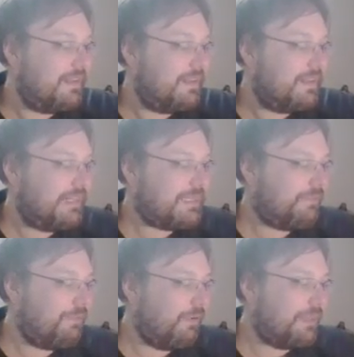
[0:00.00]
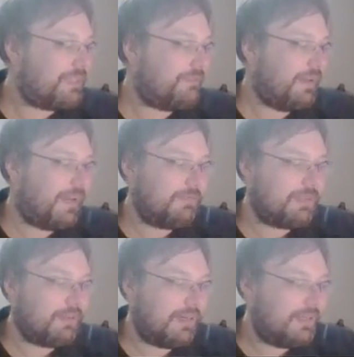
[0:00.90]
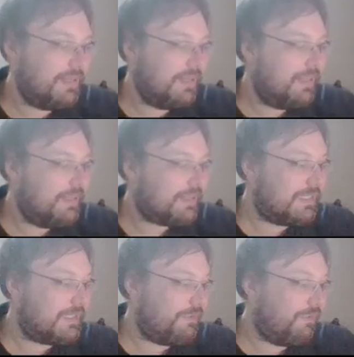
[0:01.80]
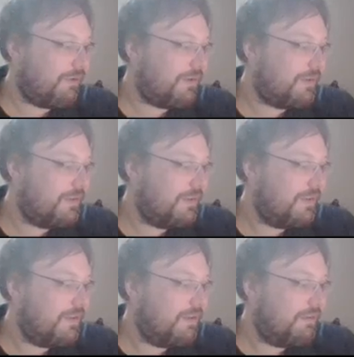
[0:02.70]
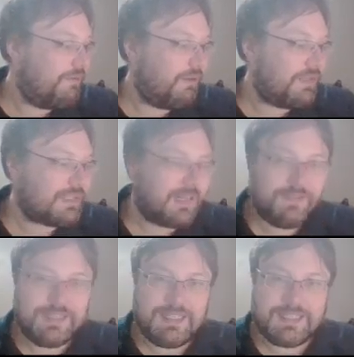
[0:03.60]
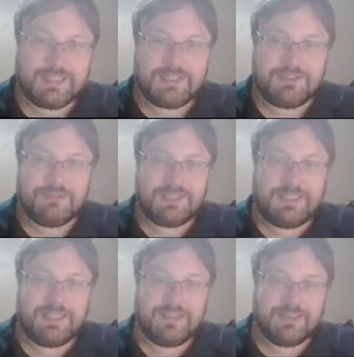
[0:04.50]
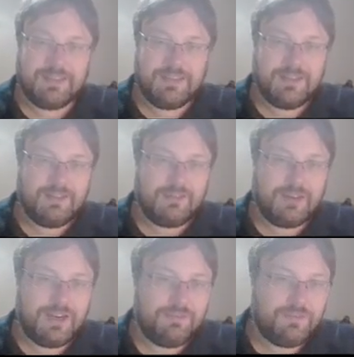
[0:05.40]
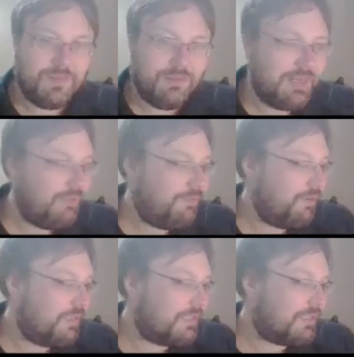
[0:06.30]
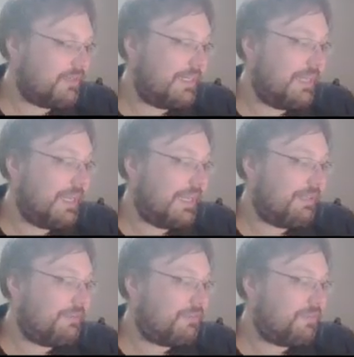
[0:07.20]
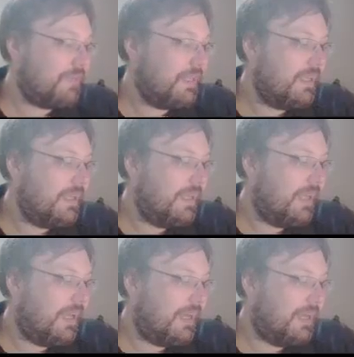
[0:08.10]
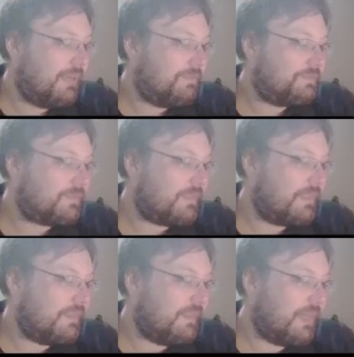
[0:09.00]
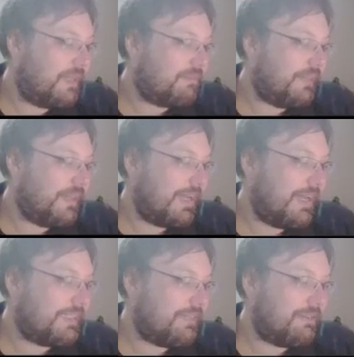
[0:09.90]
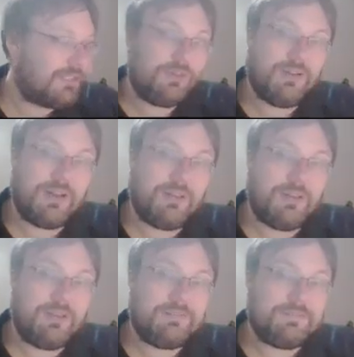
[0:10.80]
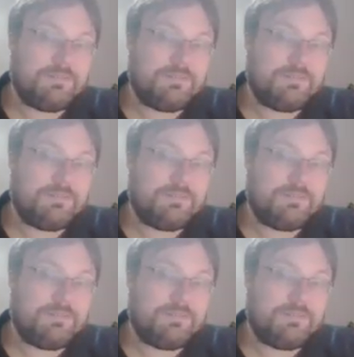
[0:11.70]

Let's say 4. That's the 5. I'm sorry. This is the 4. 4 is kind of a destitute one here, right? Really focus on the negative, not realizing what's going on.